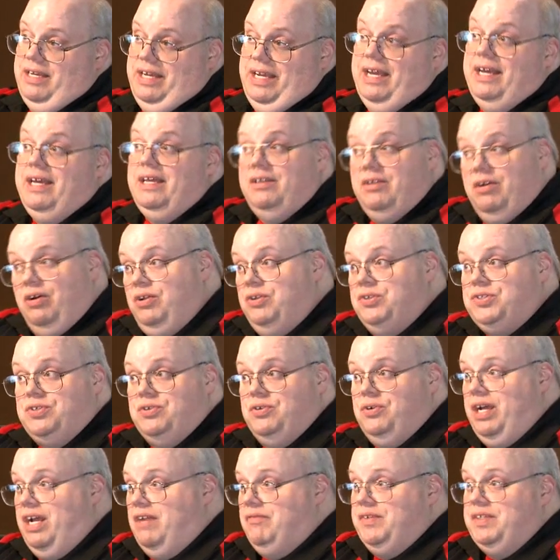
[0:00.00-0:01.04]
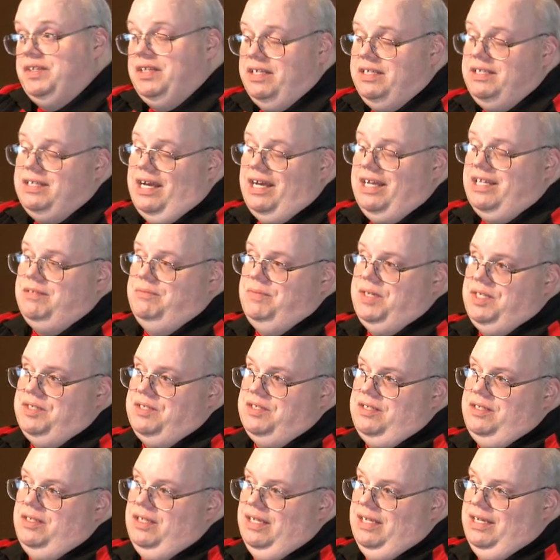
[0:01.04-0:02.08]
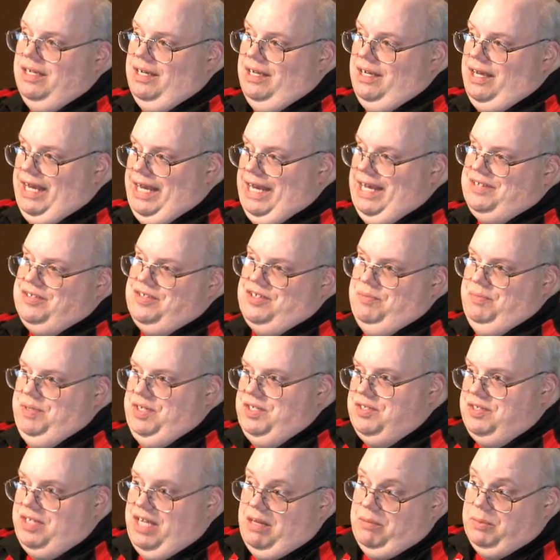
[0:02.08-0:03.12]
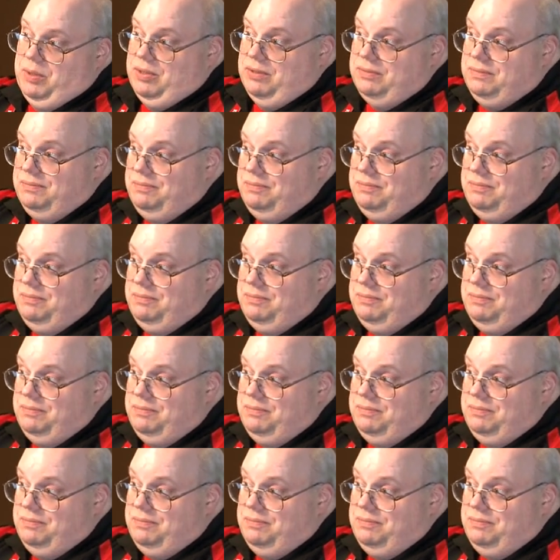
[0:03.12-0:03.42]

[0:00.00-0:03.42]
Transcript: and also everything documented has to be stable.